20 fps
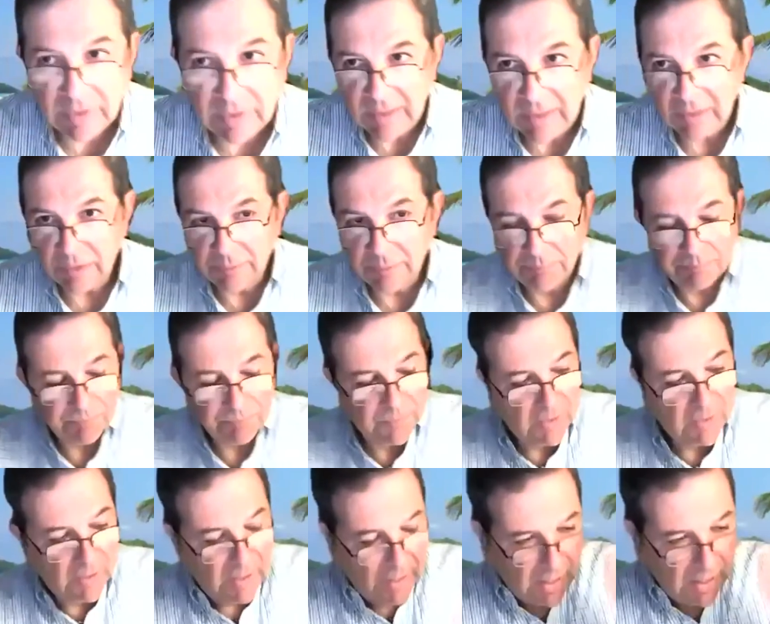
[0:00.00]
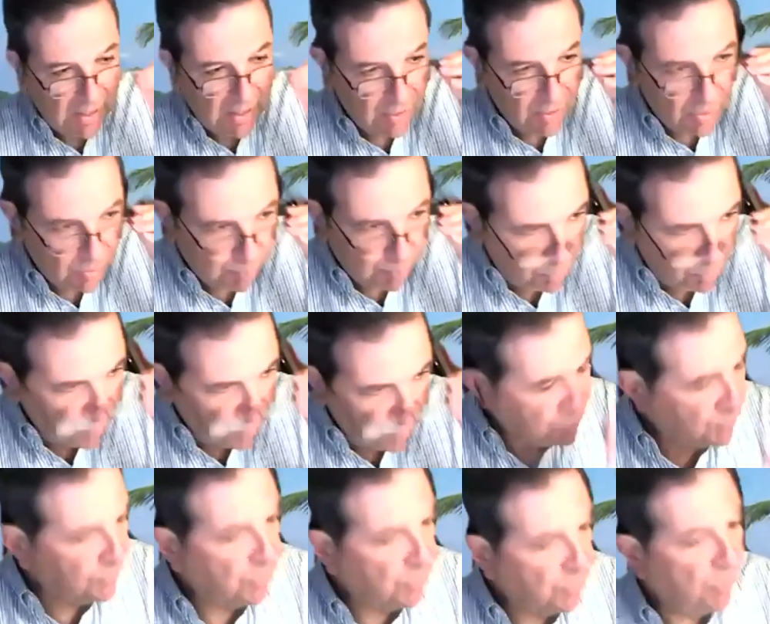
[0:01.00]
Hill. And on a
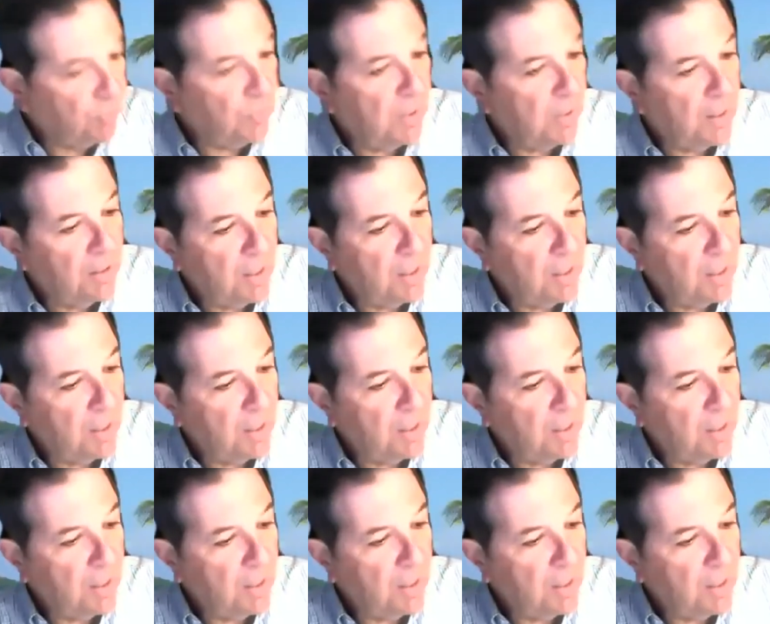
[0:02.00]
personal note,